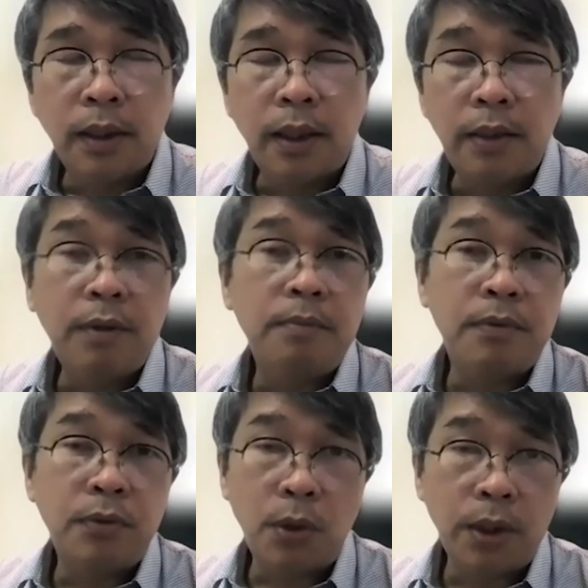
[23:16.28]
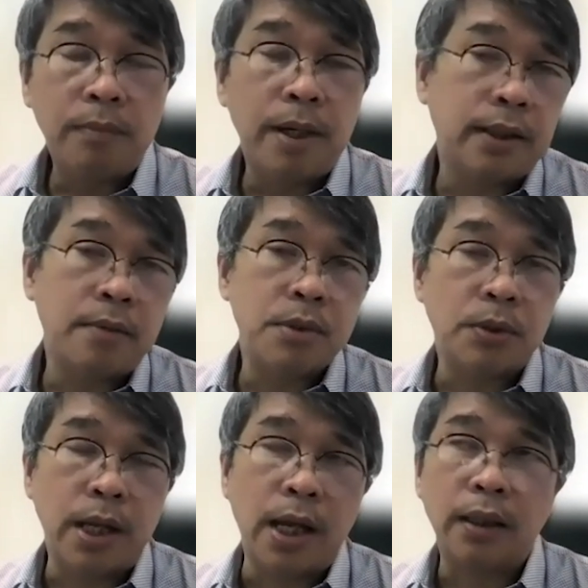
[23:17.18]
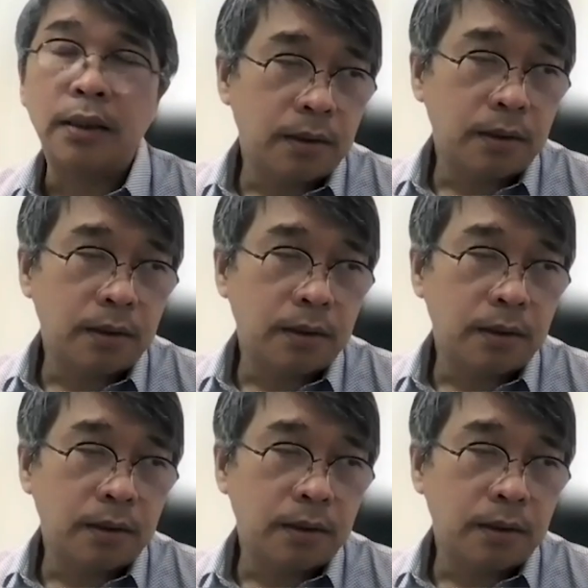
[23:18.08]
even before the Maritime Zone Act.